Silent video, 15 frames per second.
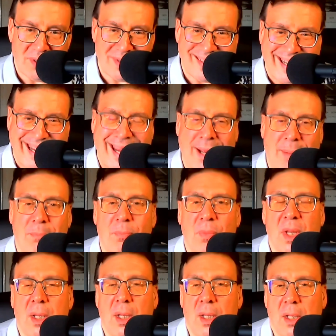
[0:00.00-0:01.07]
TAM,
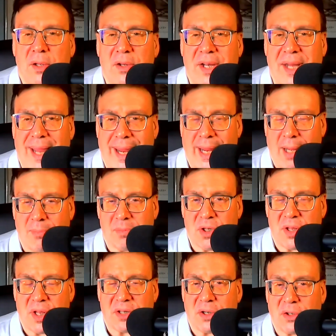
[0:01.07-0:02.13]
TAM. So
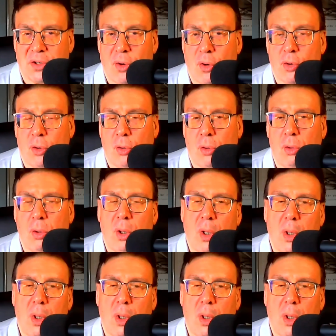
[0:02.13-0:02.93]
that's a total